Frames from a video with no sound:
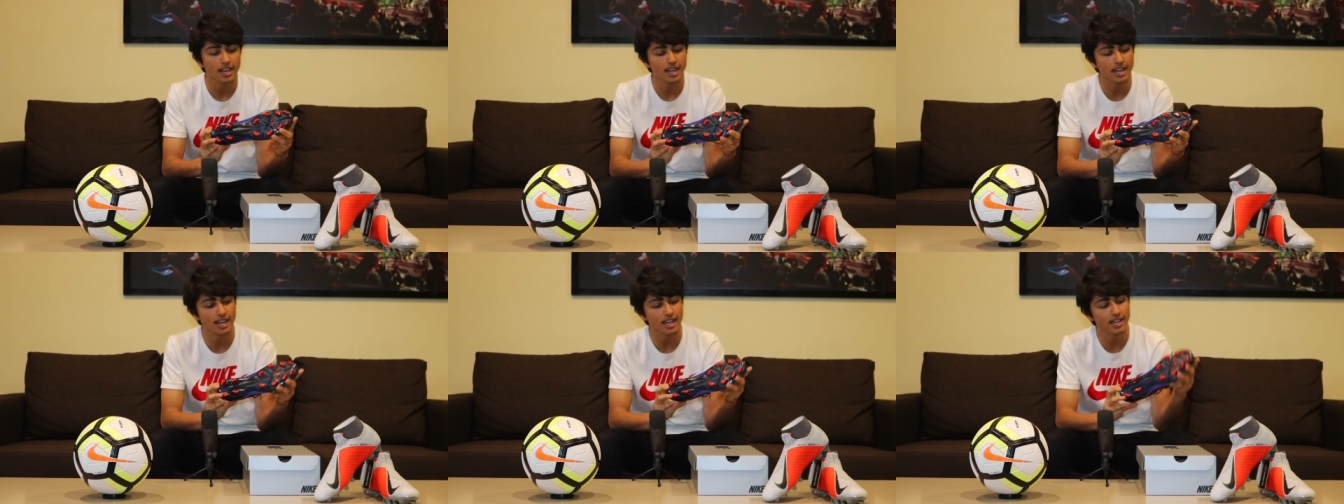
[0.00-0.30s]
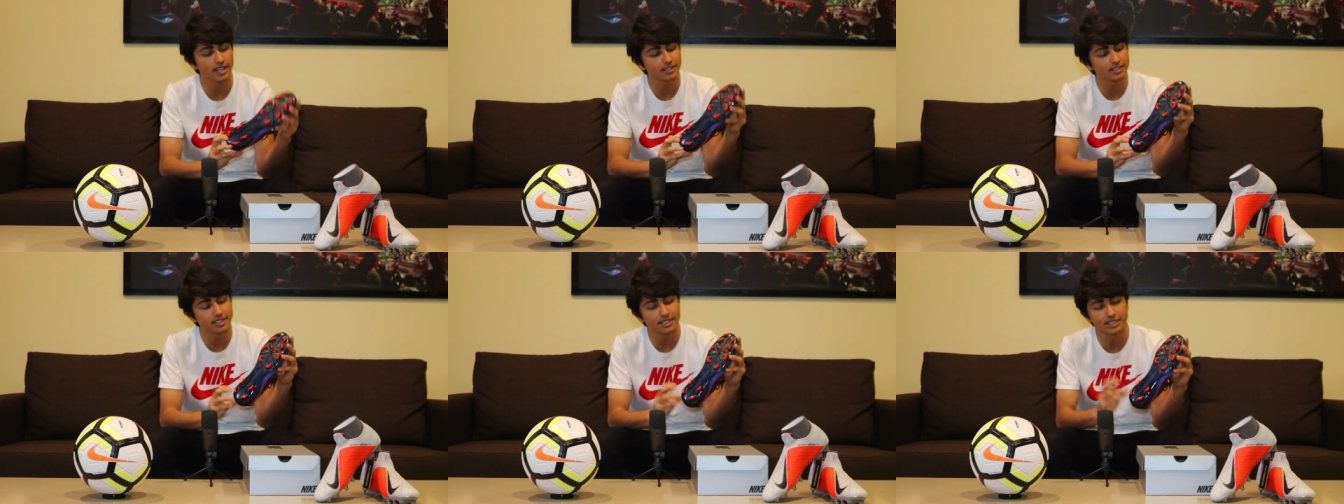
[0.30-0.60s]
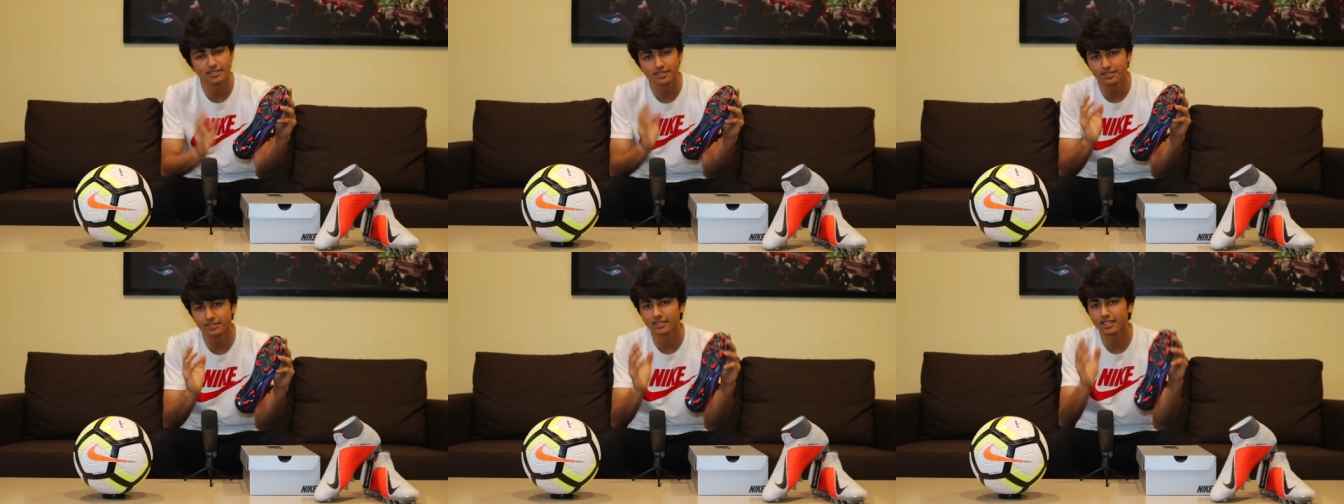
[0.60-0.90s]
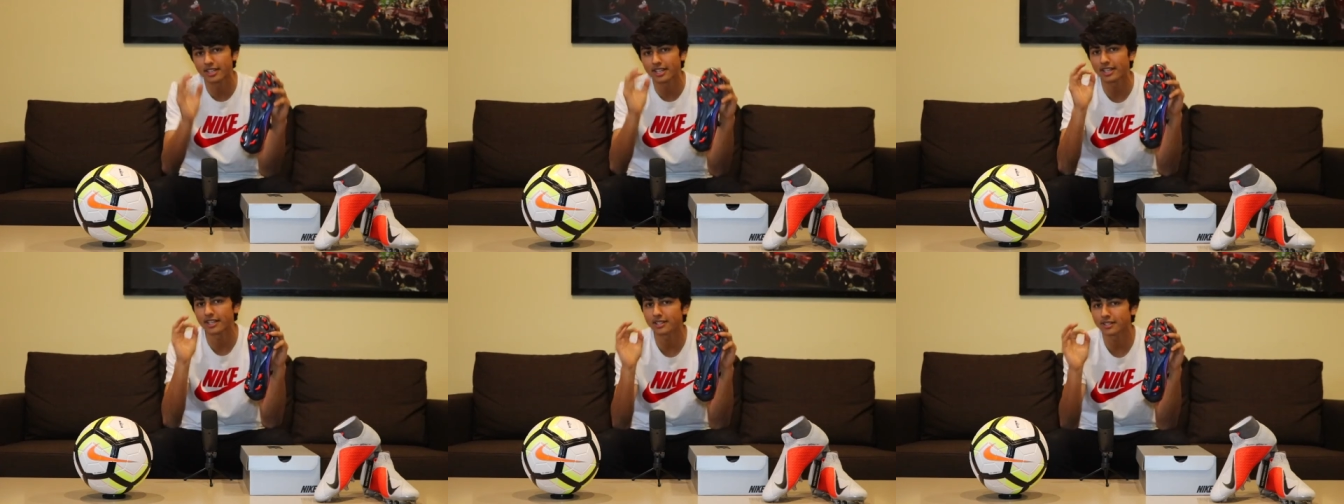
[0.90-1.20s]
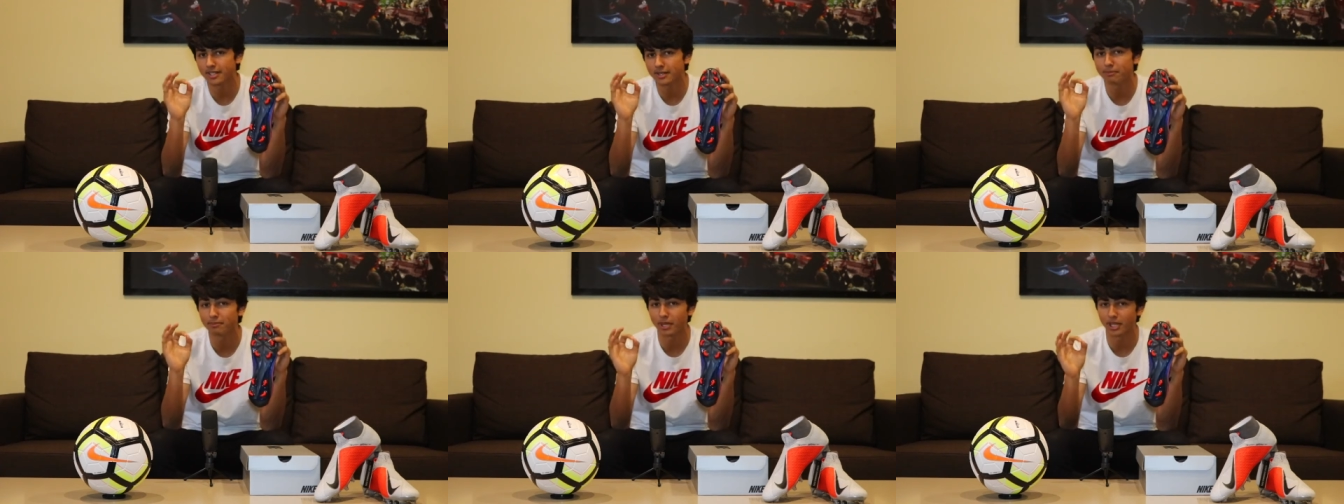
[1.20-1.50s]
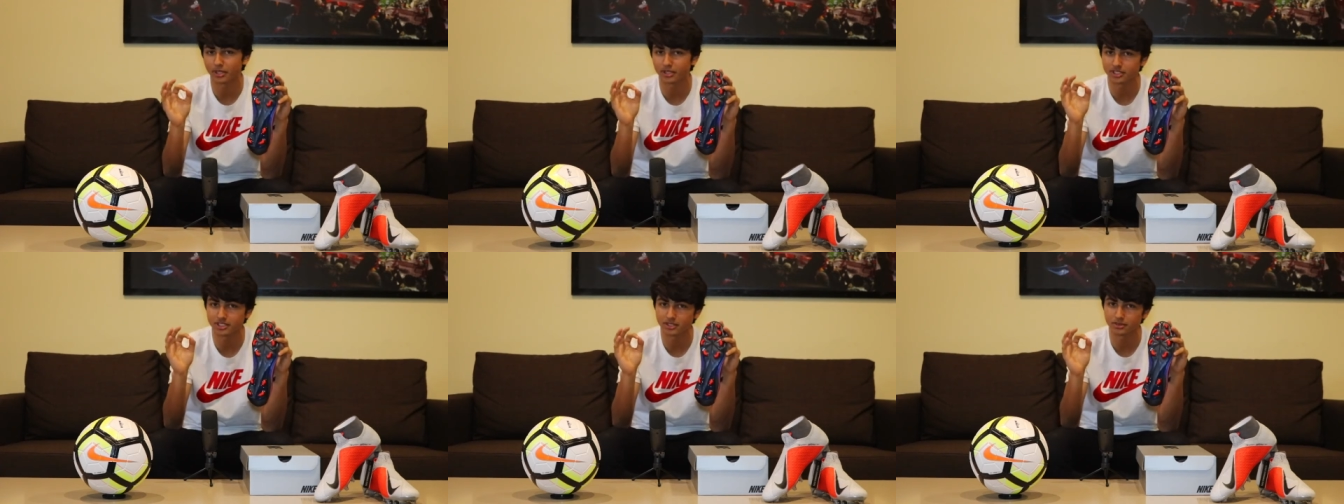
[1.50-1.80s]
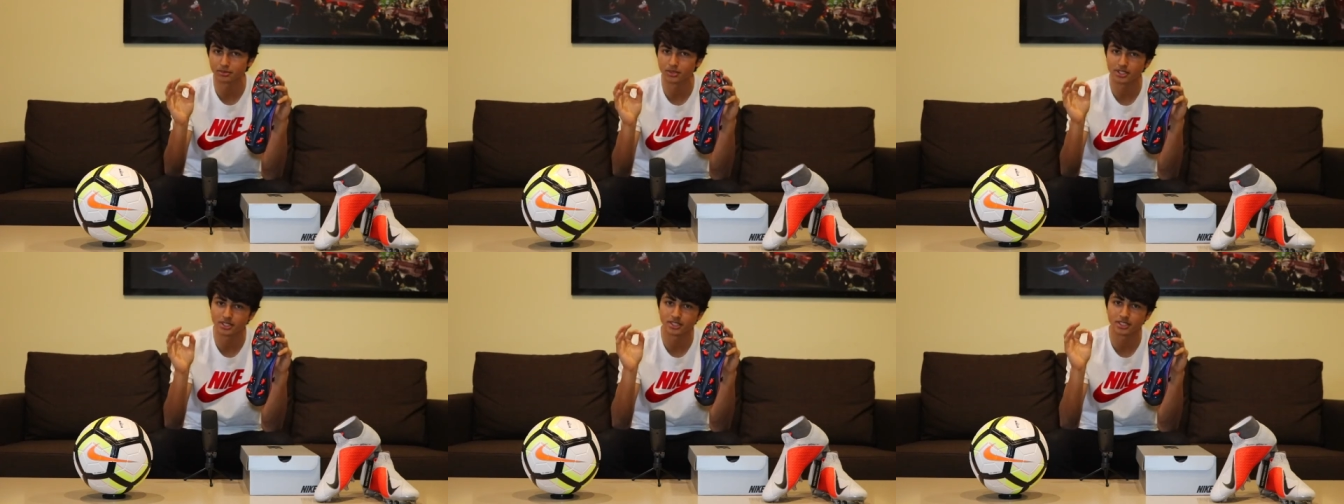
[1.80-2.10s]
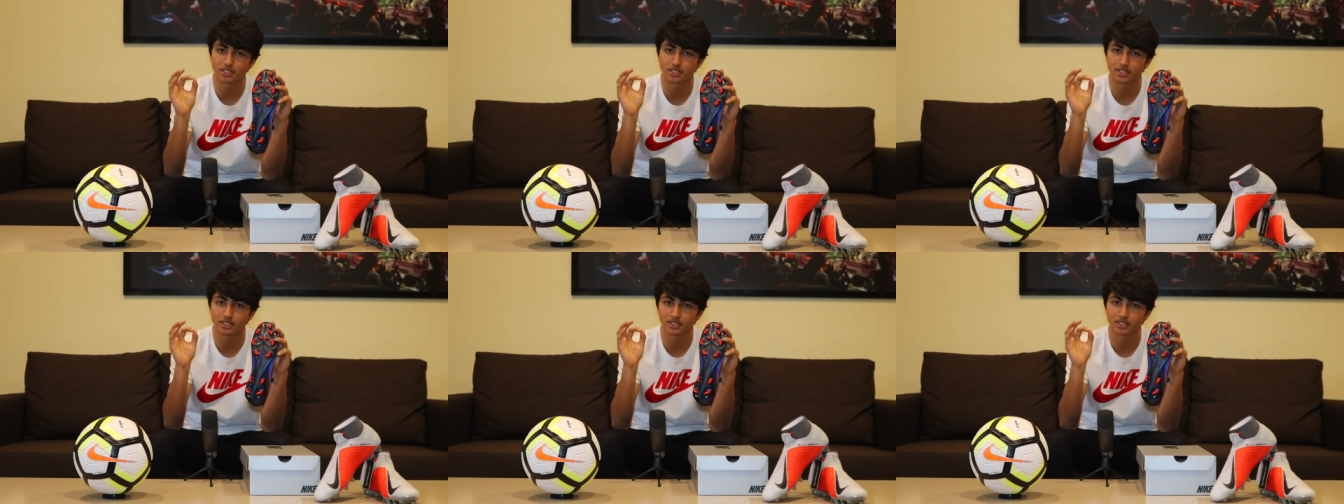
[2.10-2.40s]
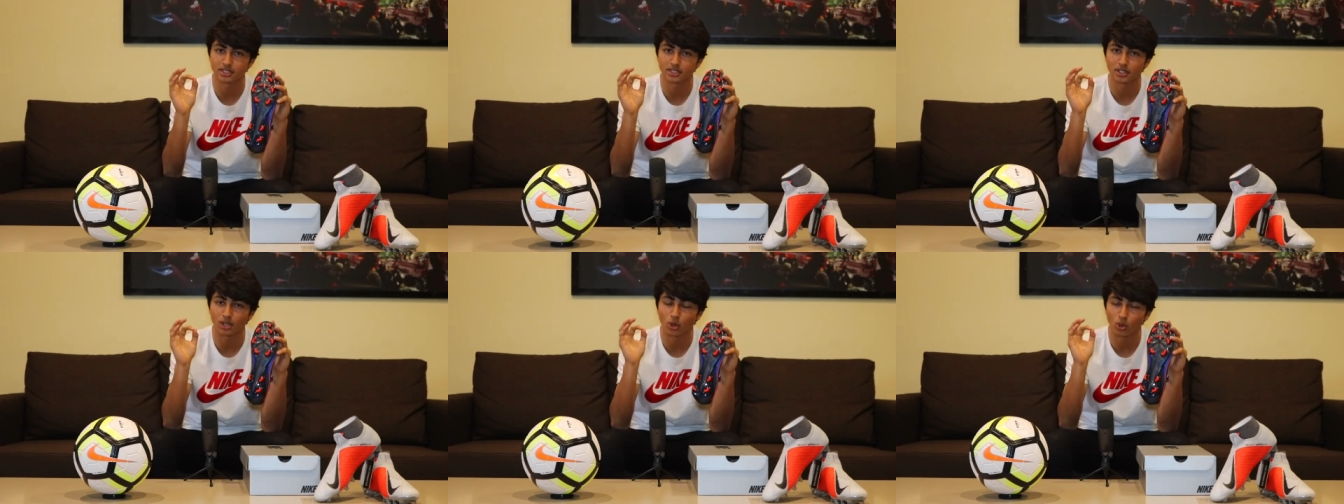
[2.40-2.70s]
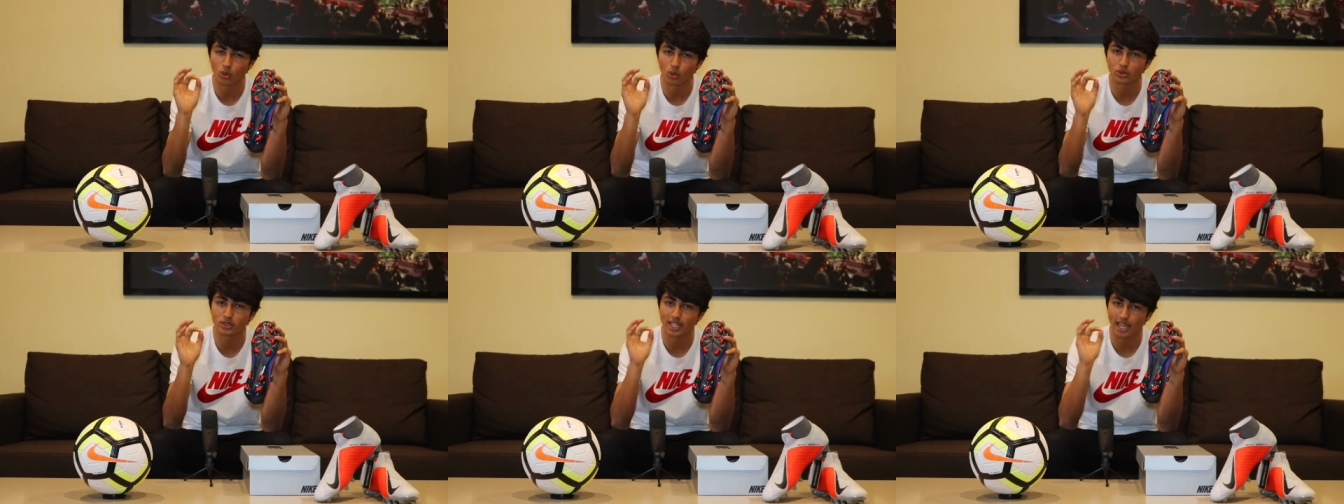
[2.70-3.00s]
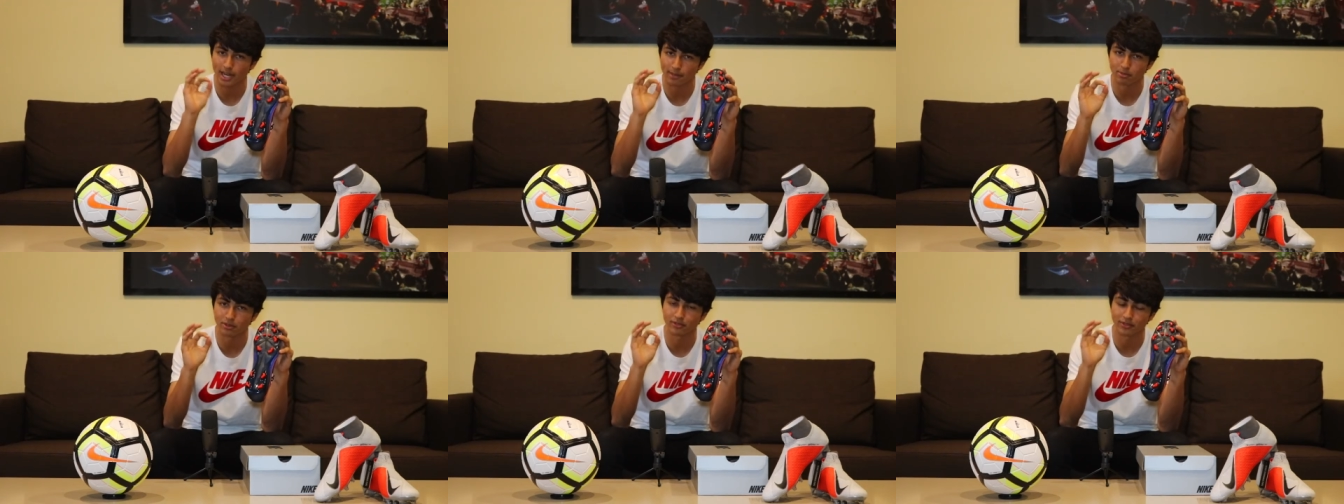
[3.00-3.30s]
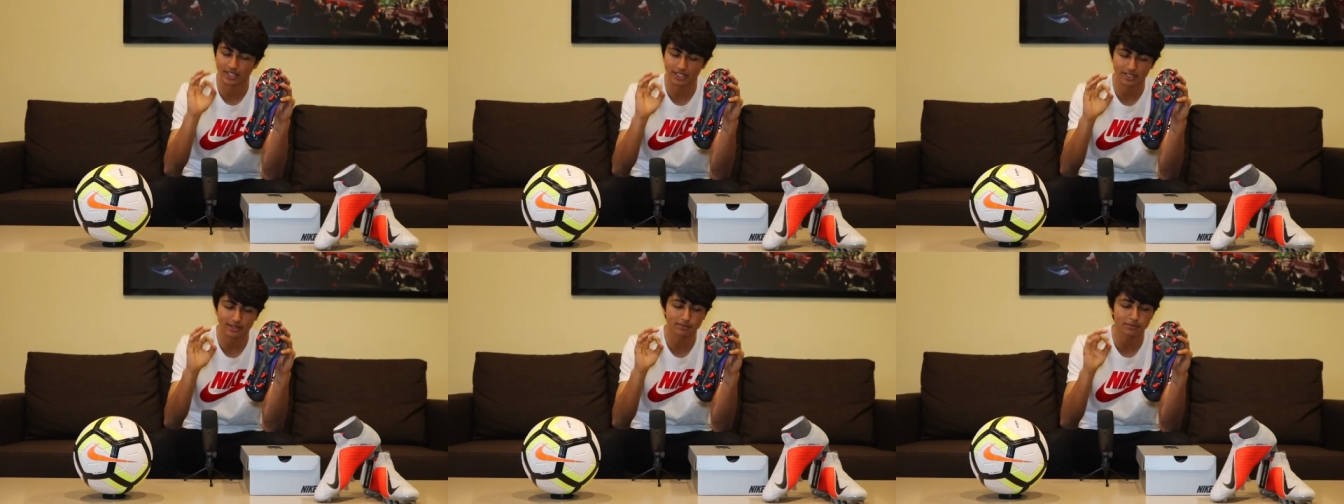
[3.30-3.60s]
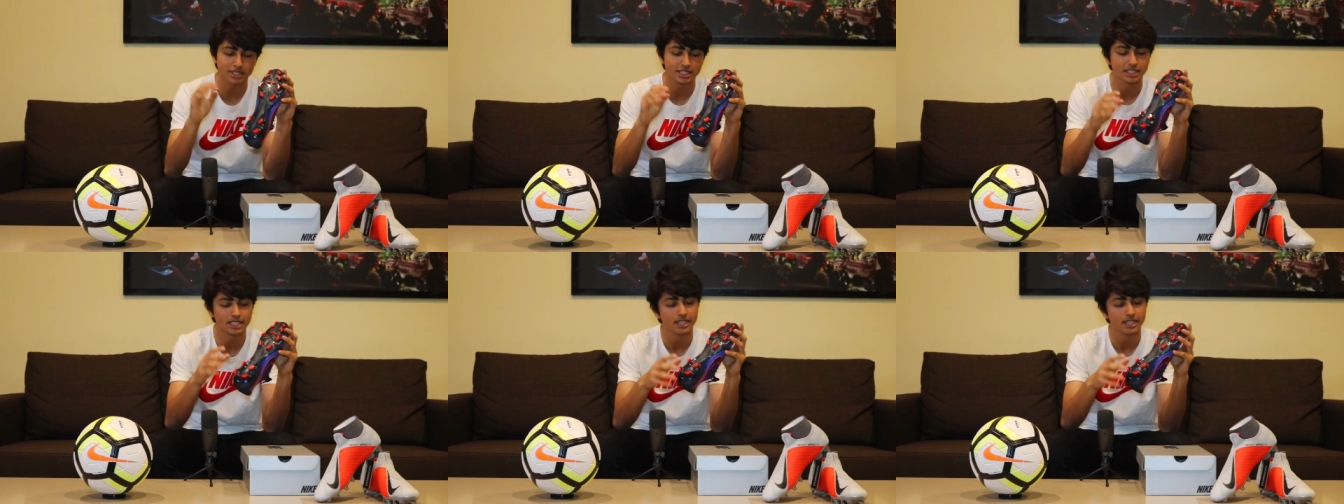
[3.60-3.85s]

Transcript: And in, in comparison with the old Hyper Venom,